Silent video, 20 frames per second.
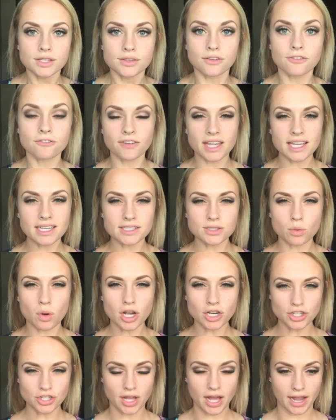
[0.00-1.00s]
The face
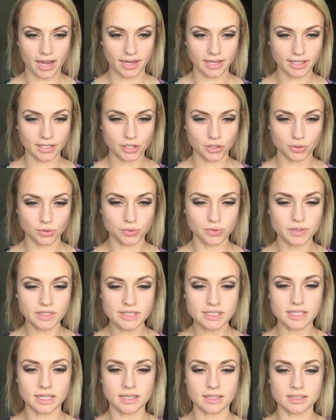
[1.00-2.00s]
wash that I
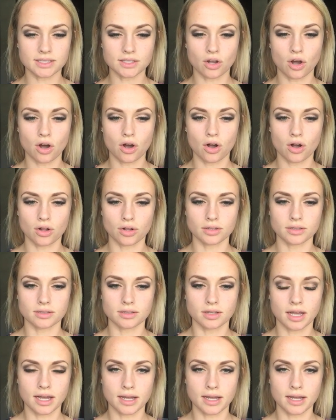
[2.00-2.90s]
use is called